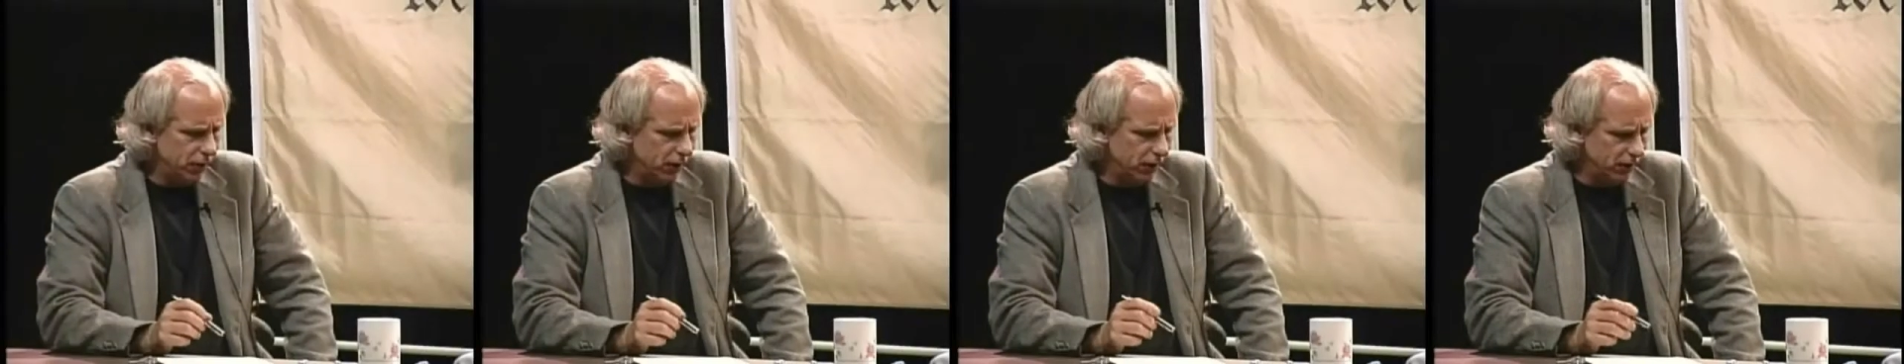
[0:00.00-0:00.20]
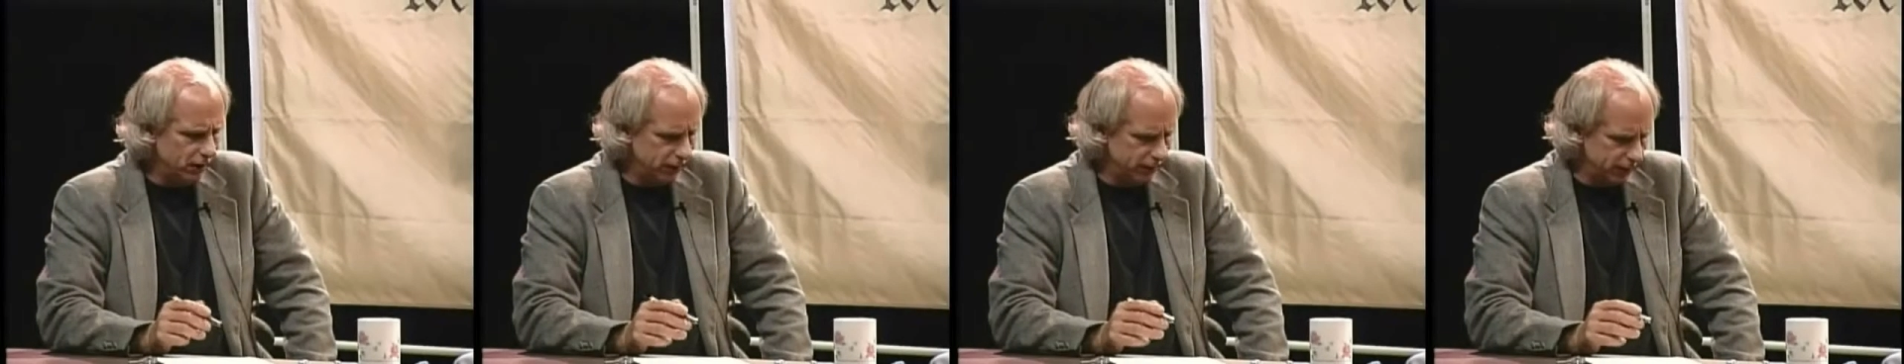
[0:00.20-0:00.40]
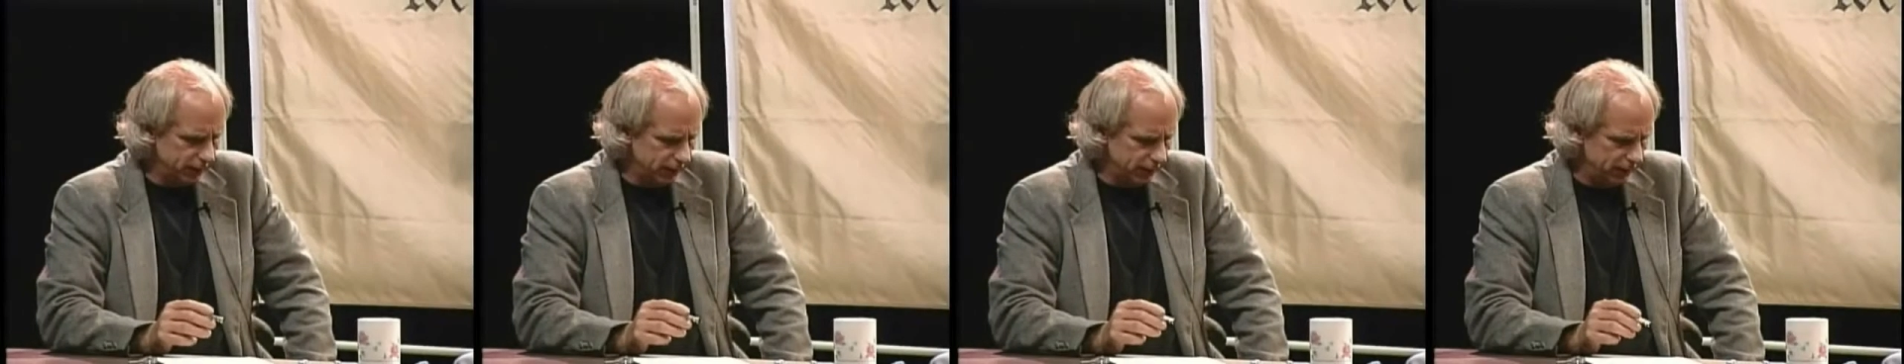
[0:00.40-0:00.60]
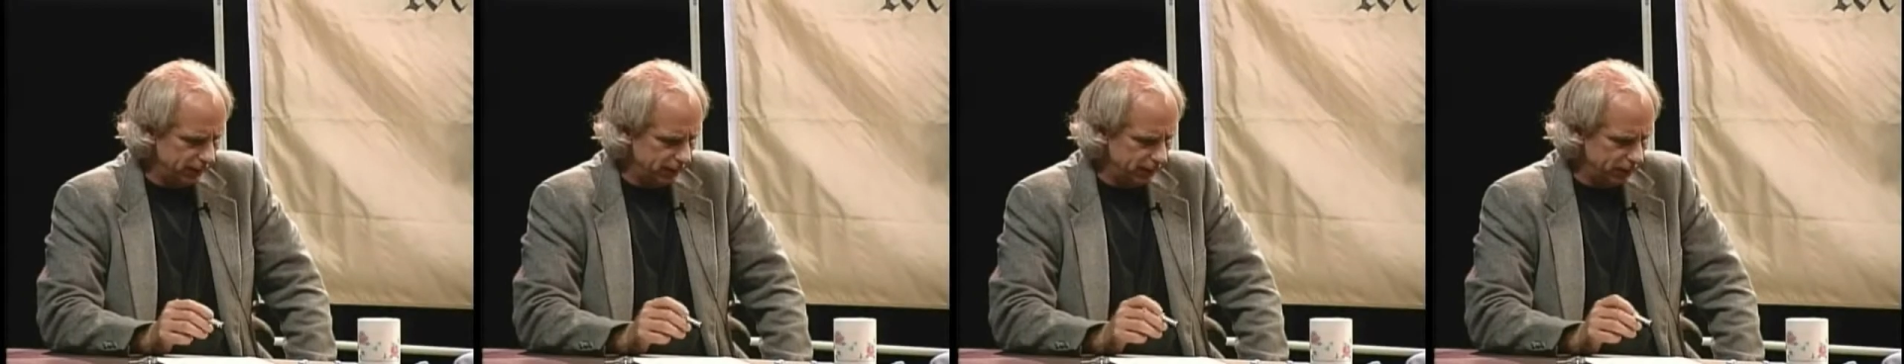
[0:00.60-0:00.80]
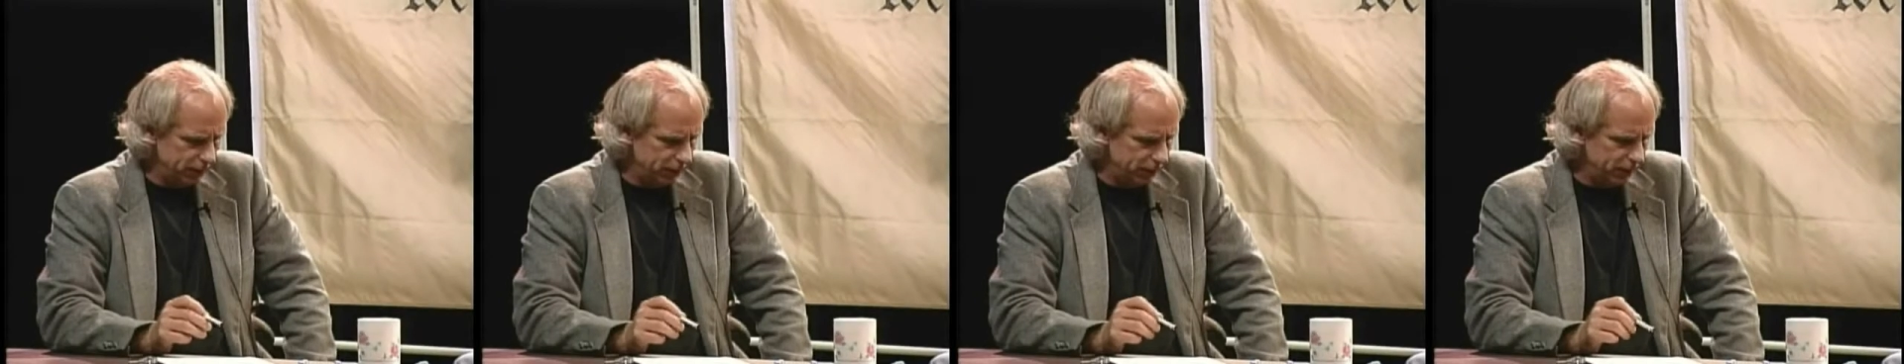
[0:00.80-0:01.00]
a
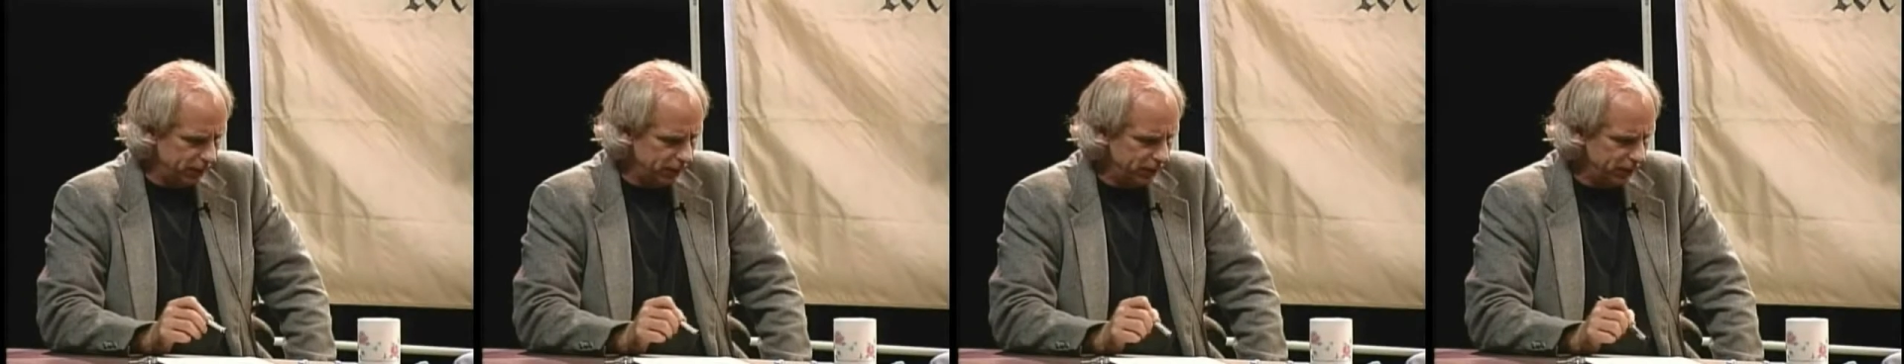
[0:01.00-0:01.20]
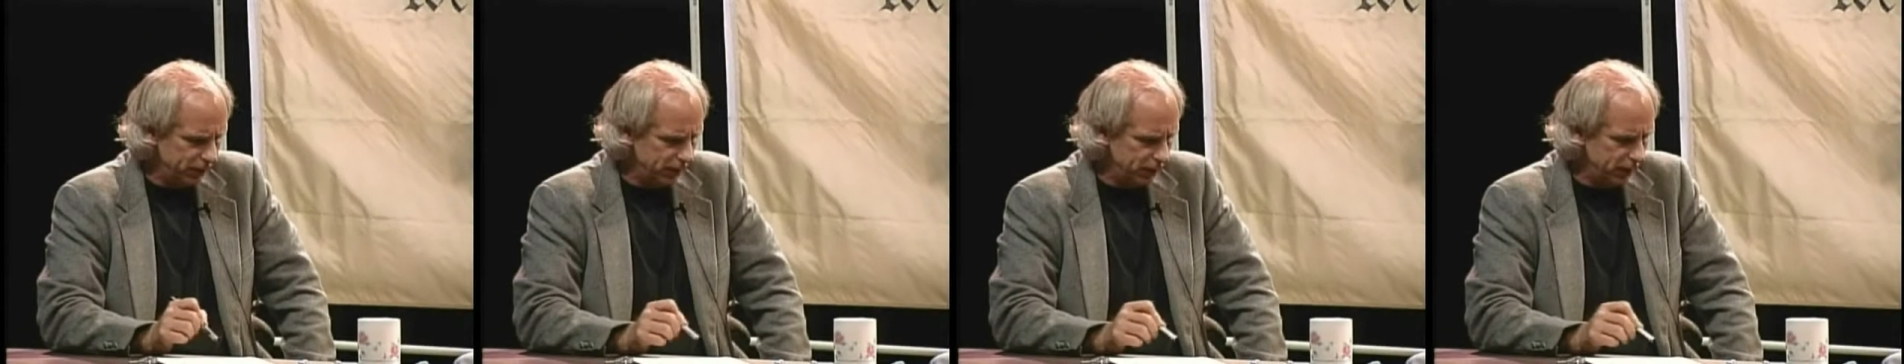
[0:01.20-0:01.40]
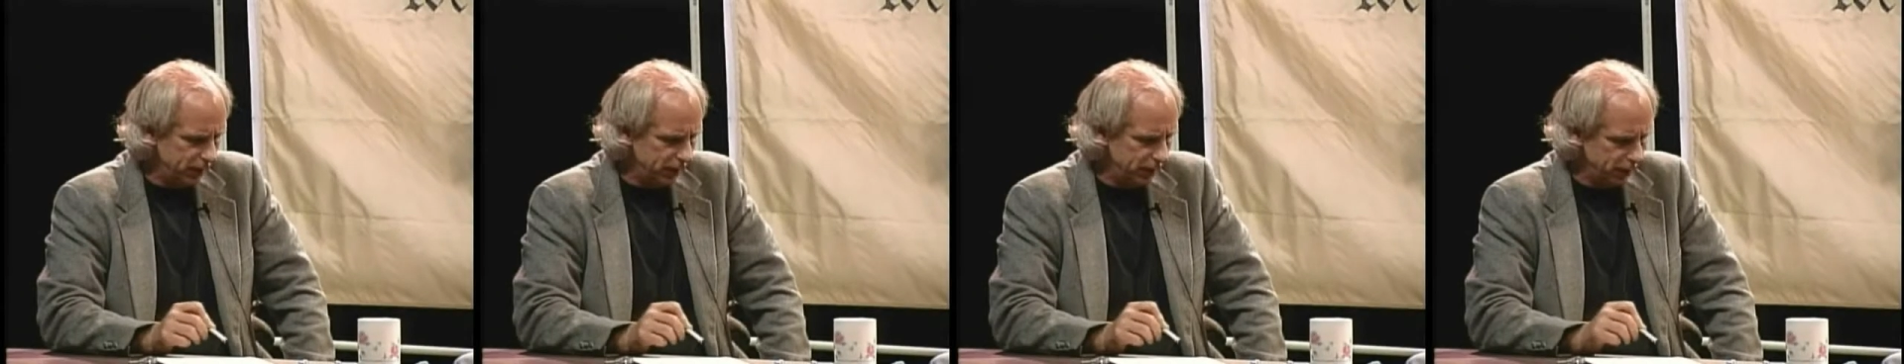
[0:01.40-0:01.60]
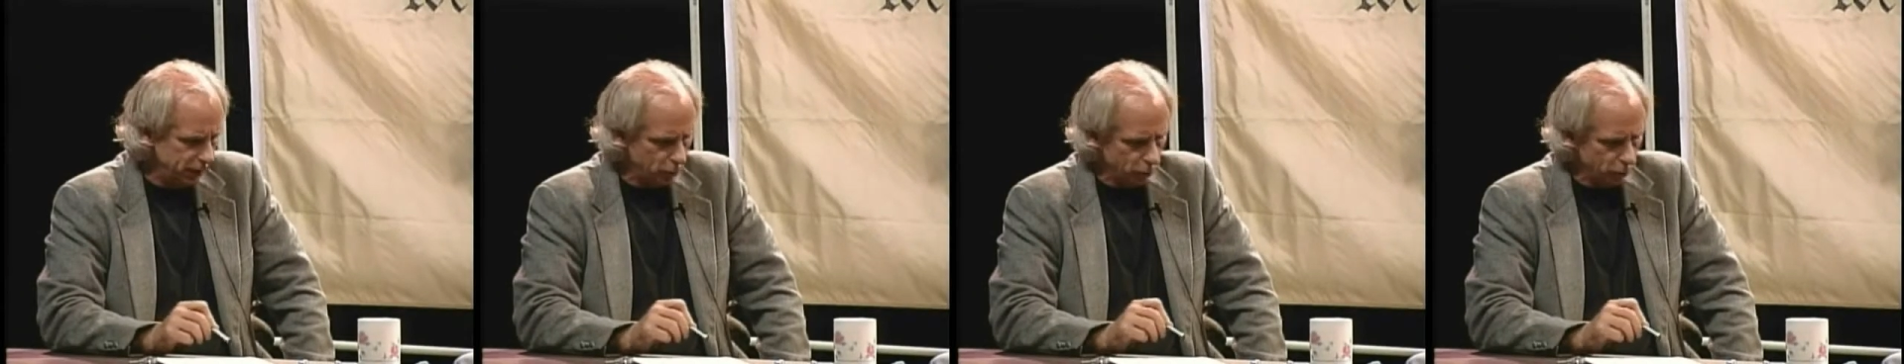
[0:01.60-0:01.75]
provision that